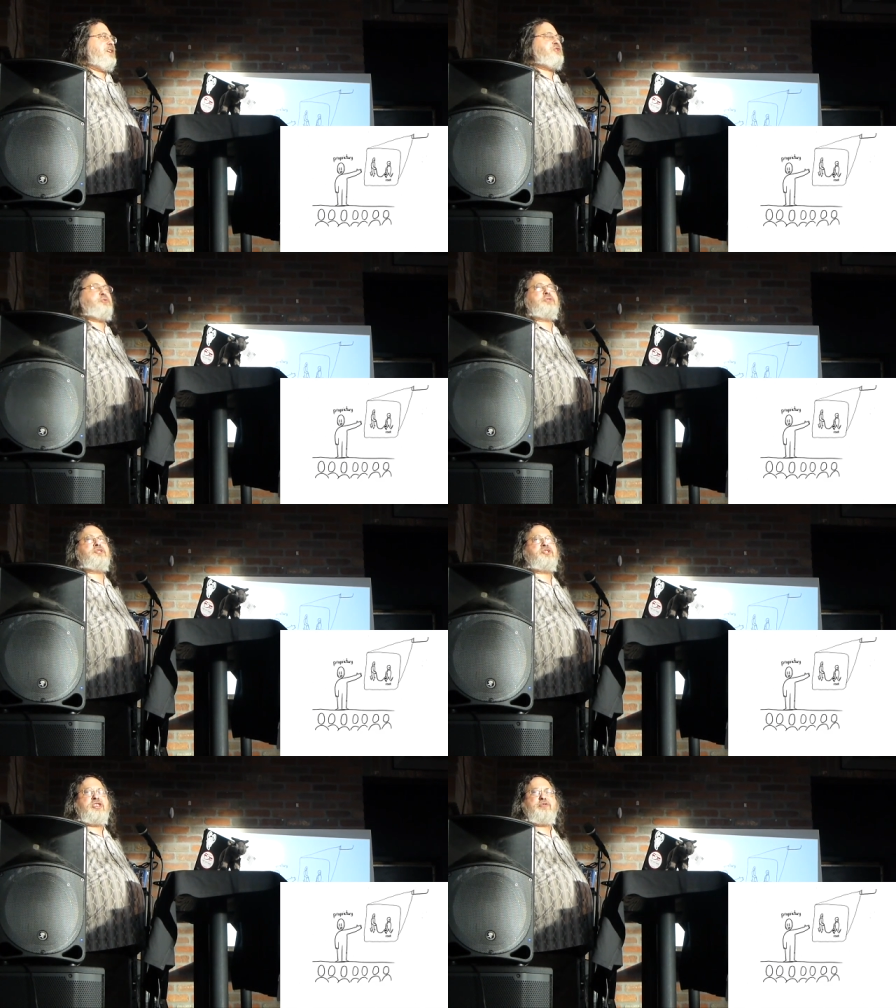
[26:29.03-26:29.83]
as you
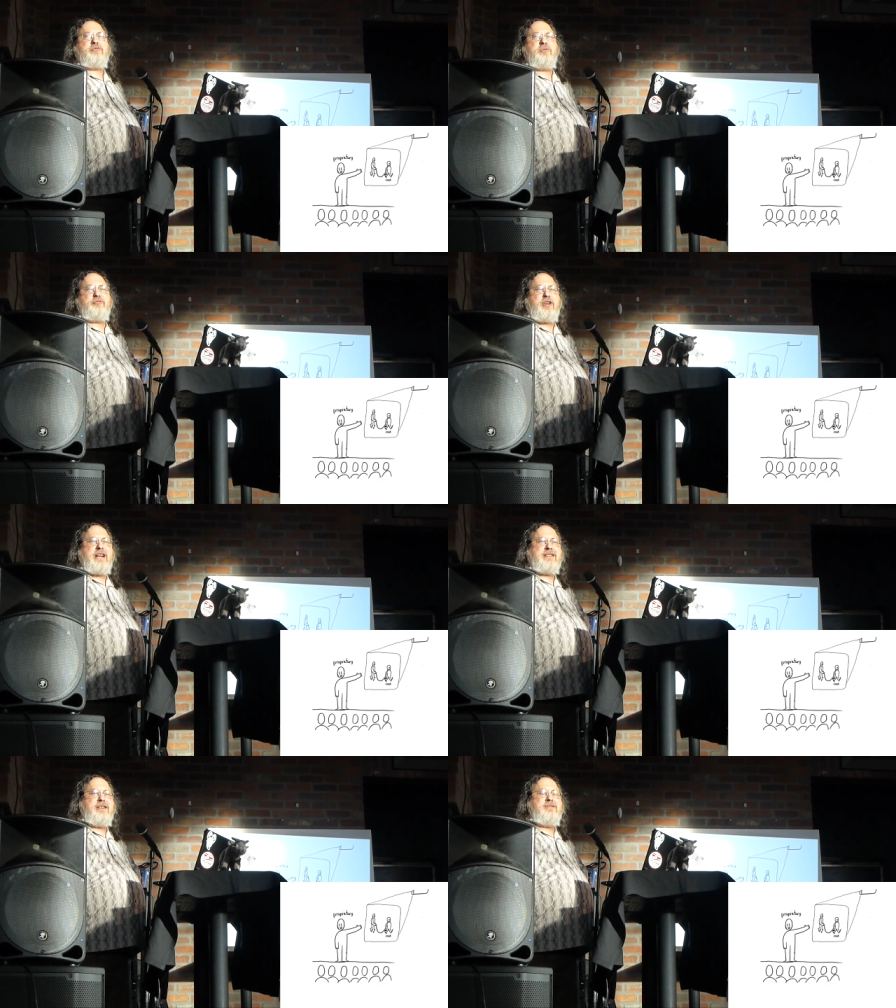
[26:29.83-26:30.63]
can see from the
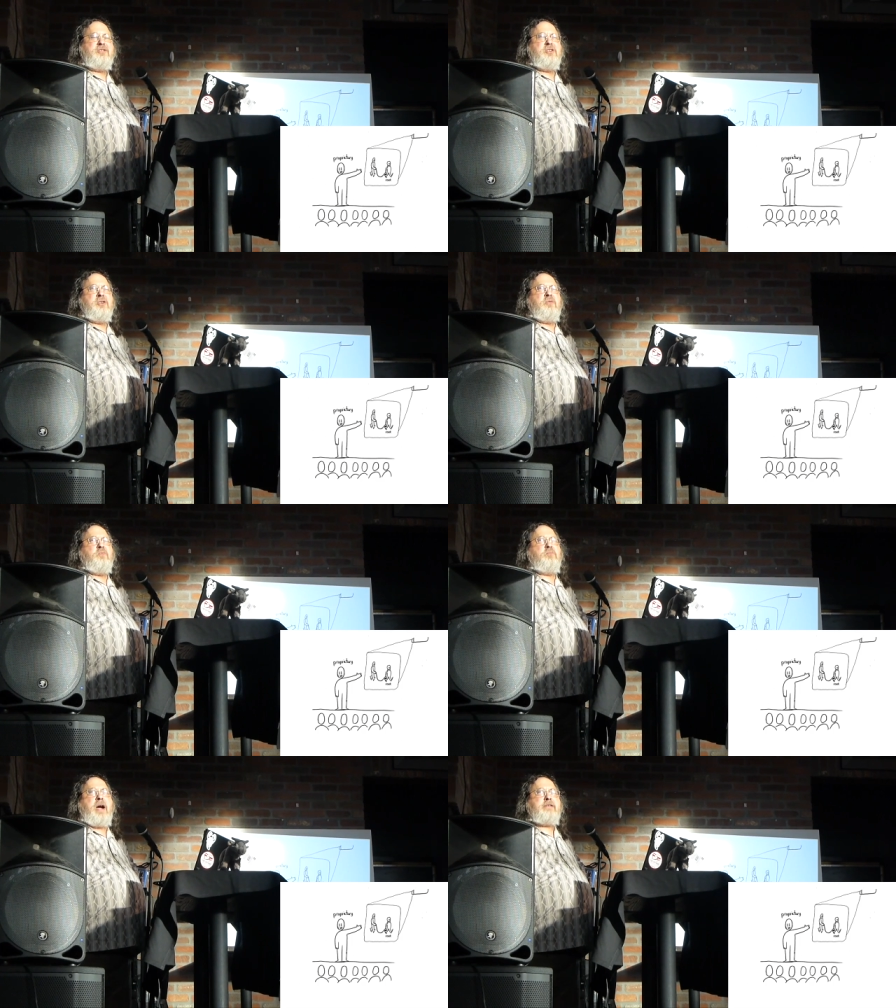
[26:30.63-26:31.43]
fact that
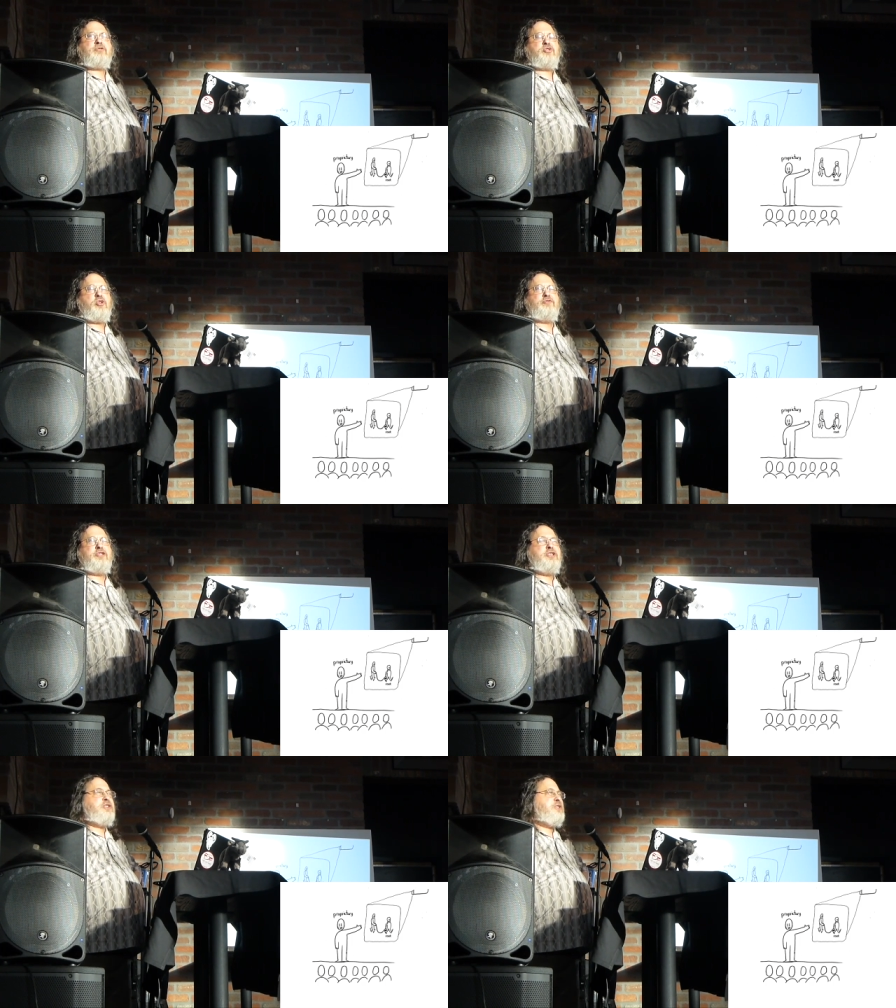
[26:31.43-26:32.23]

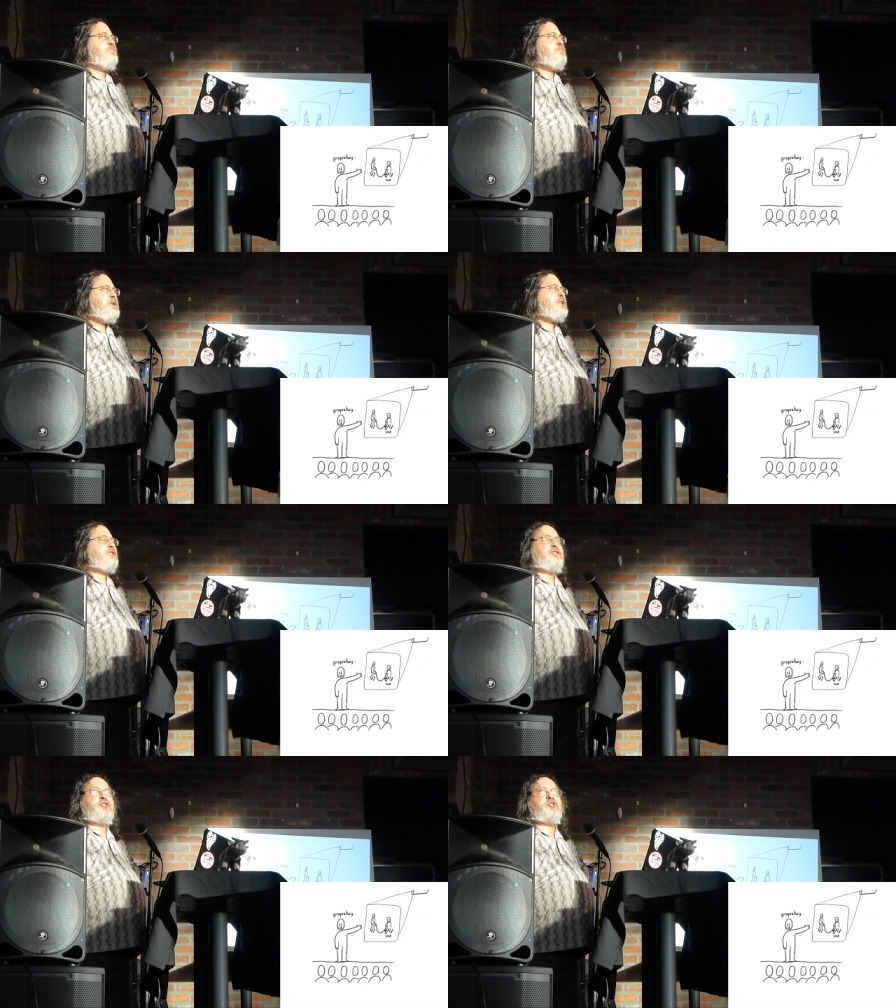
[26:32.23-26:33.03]
Microsoft didn't
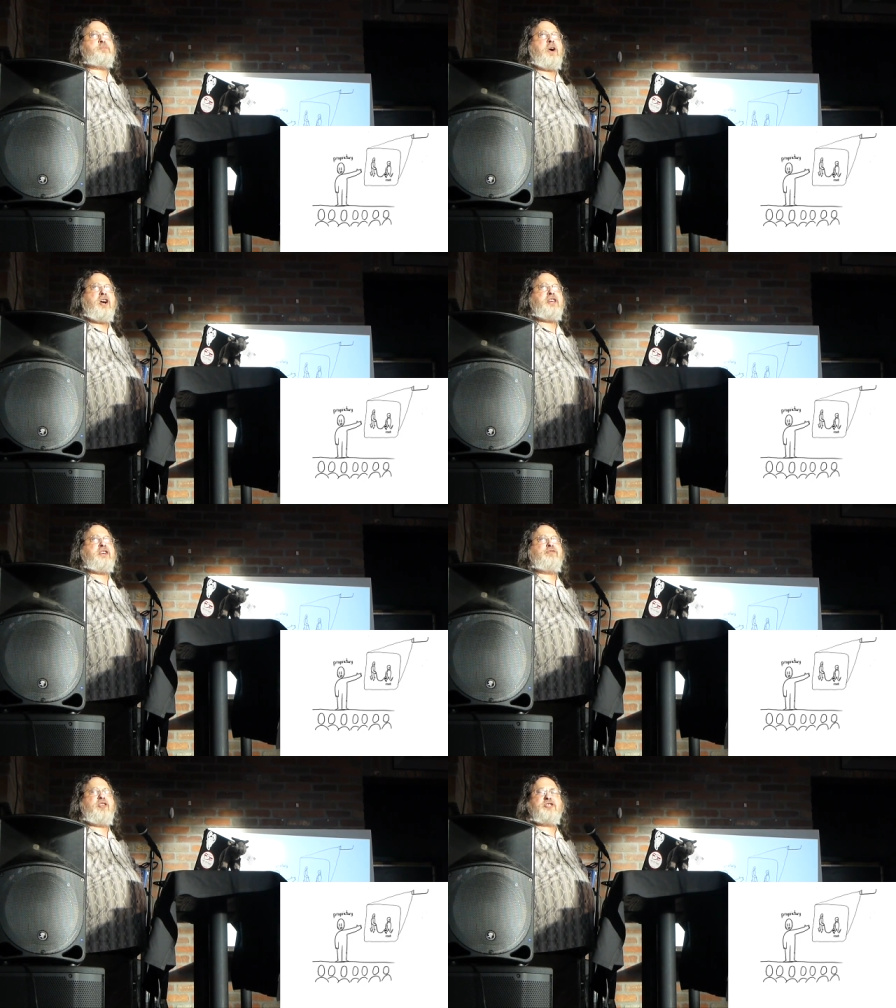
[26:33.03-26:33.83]
admit the
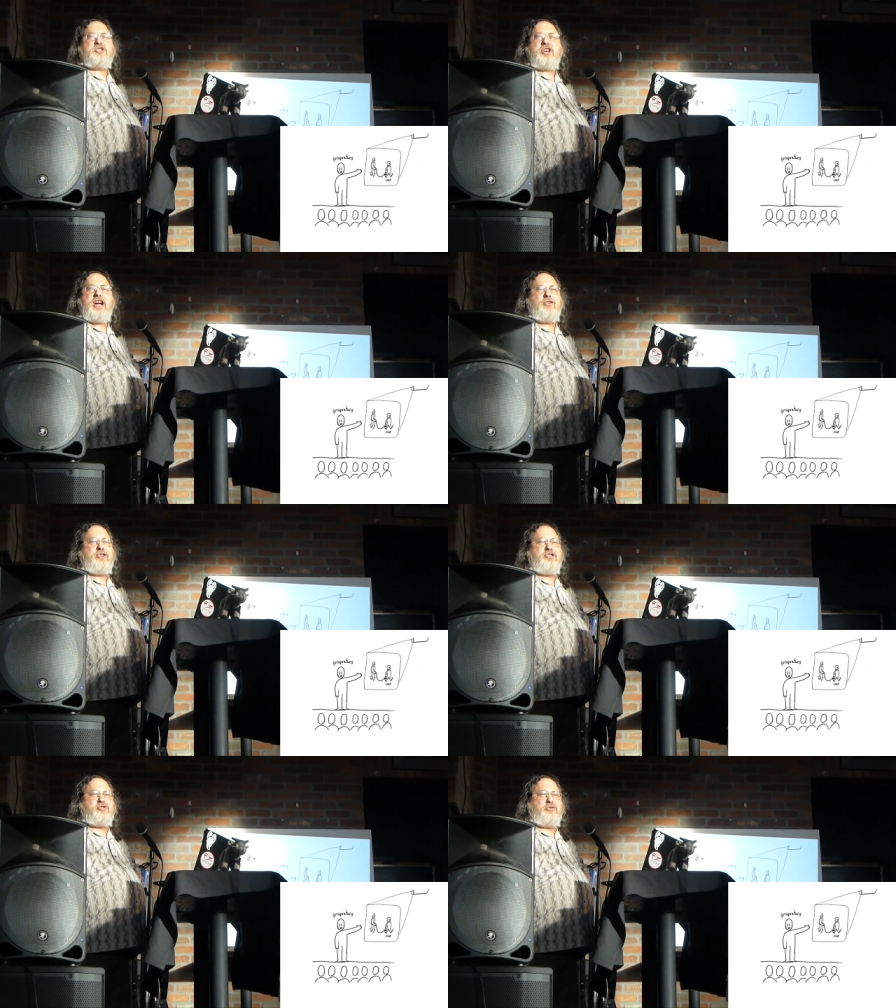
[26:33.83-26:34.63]
spying
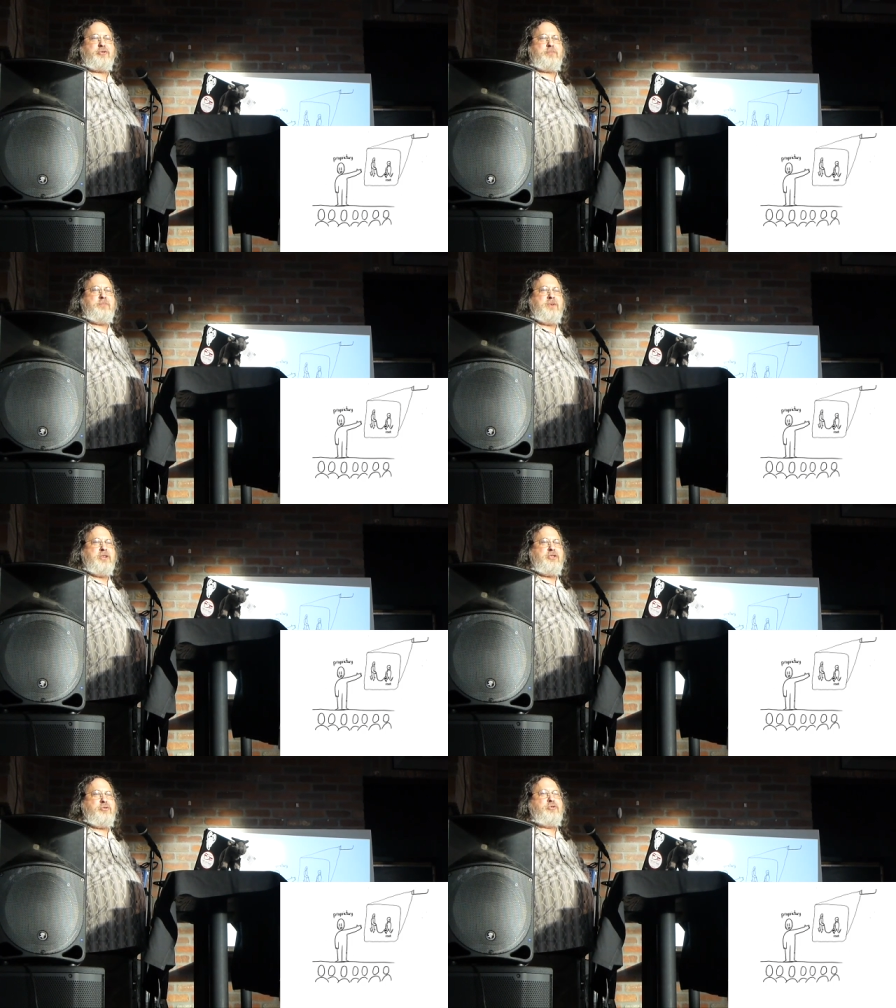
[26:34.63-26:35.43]
functionalities or the
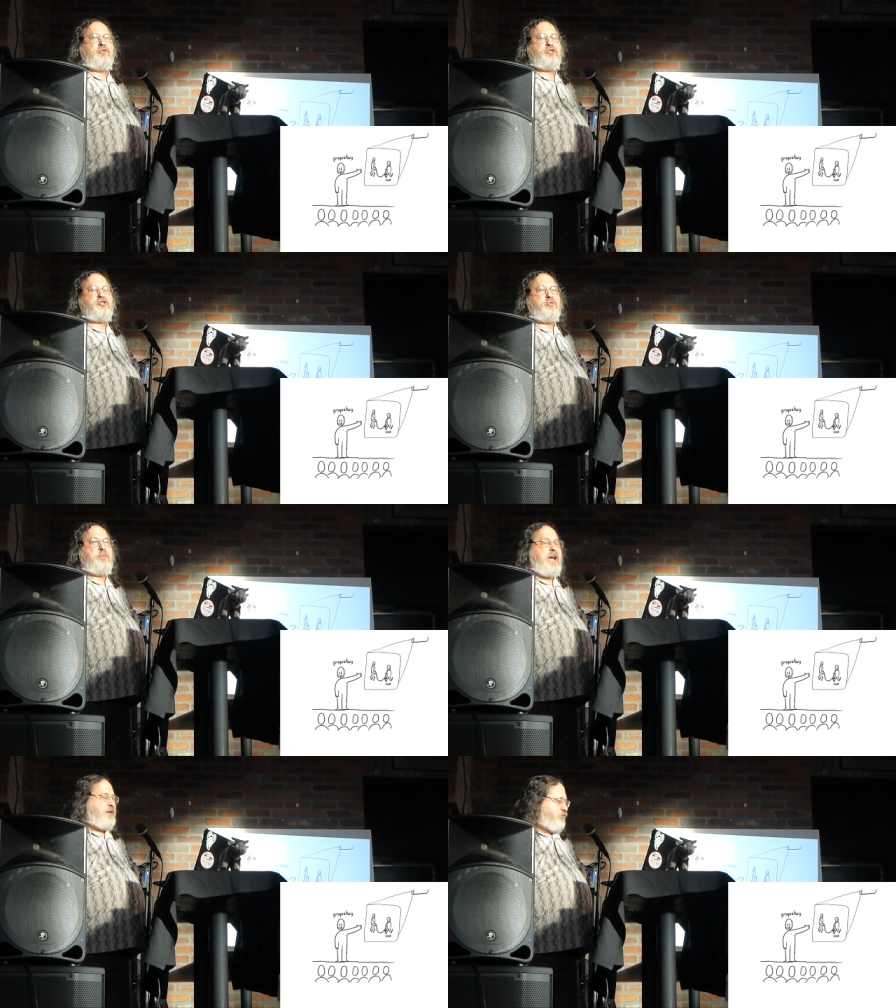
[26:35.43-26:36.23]

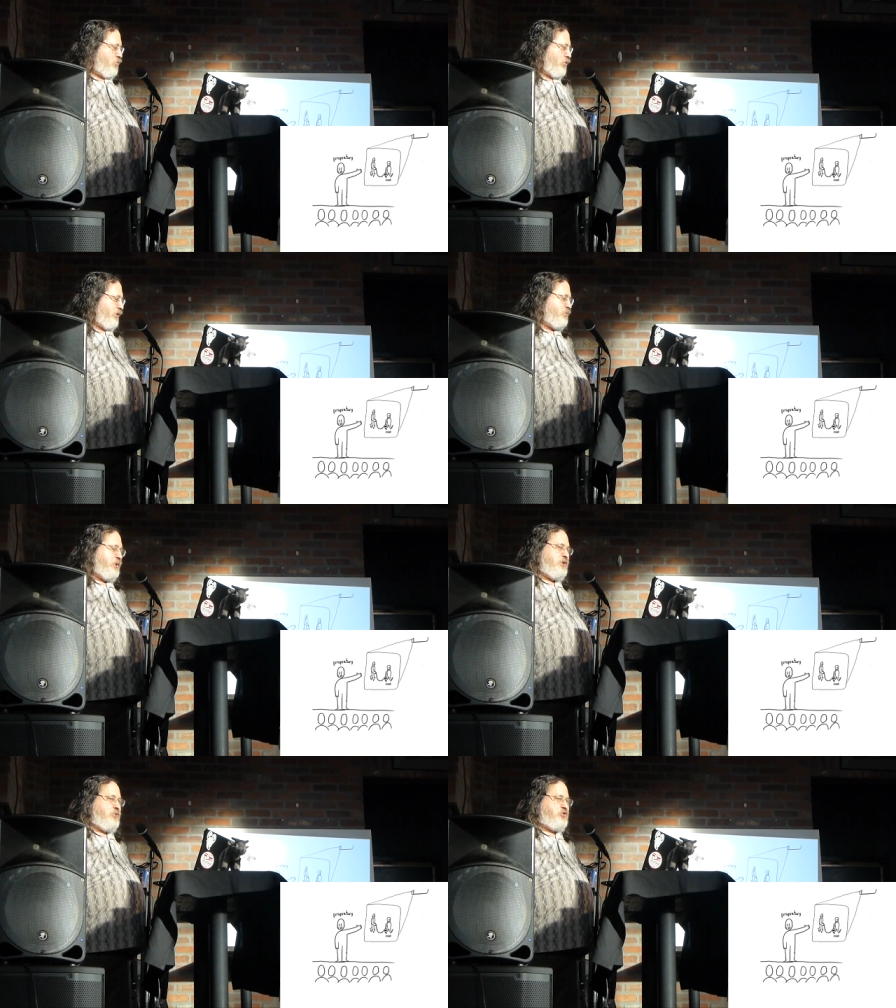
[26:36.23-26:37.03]
universal backdoor
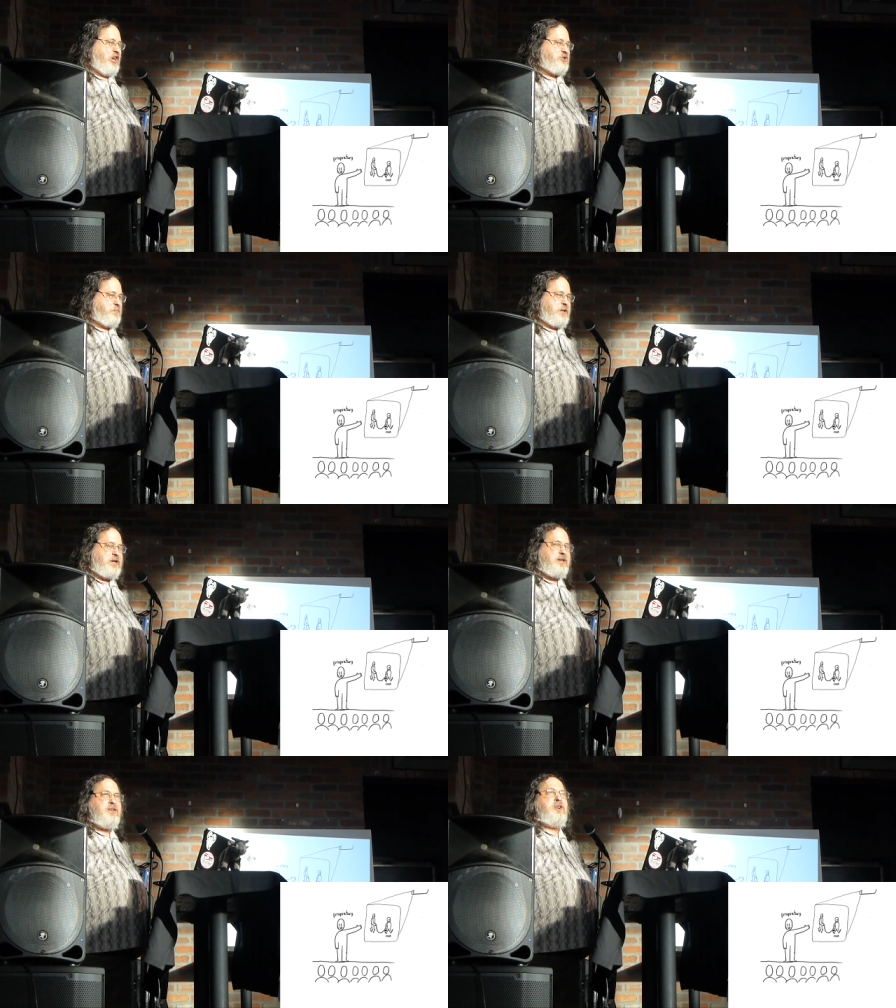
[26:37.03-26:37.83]
in Windows
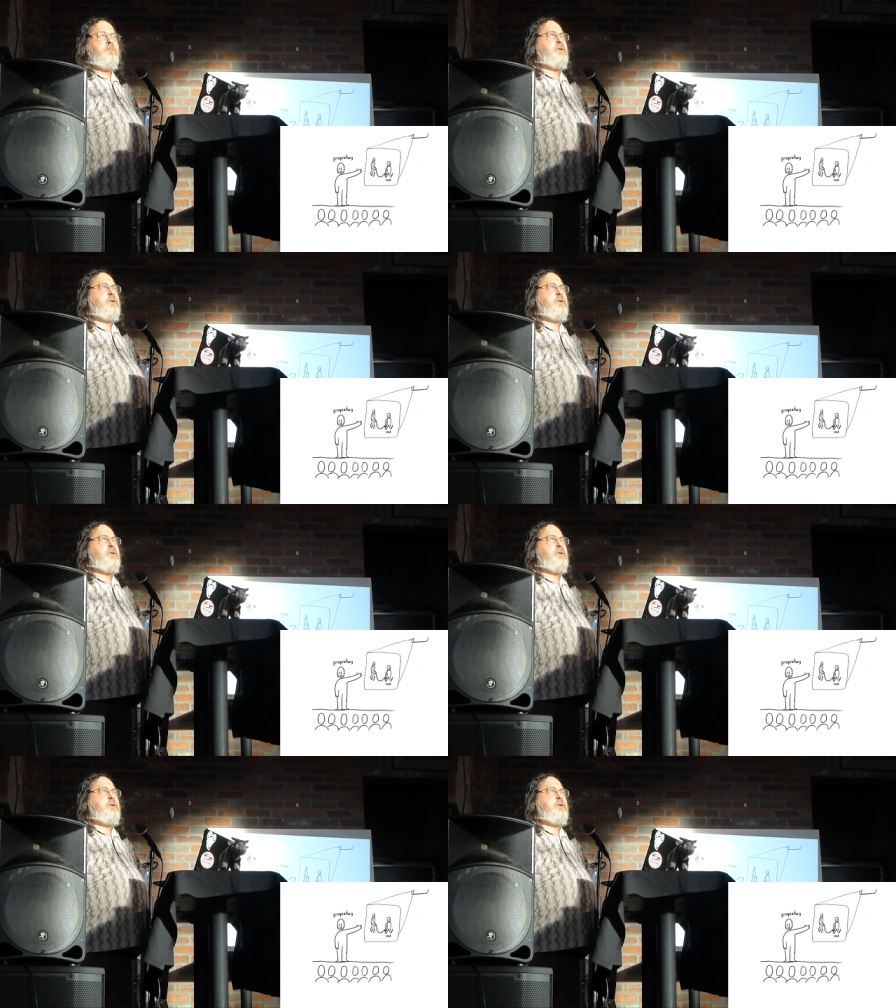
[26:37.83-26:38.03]
XP.